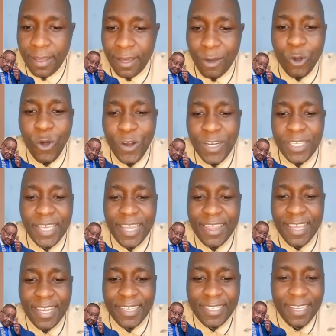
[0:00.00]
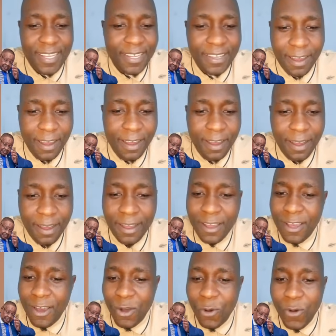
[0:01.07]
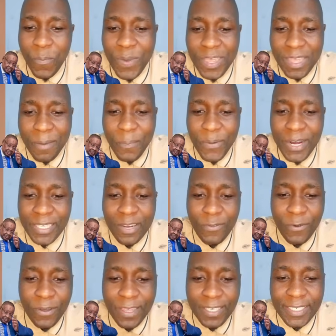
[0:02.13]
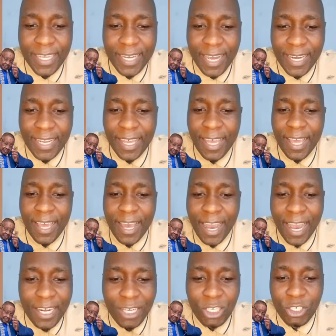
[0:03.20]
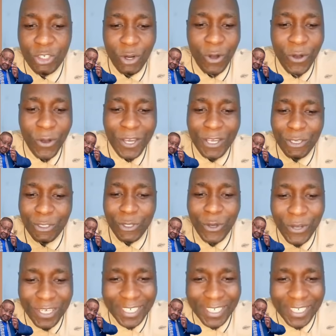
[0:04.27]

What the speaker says: God said that will be the president for the second and show so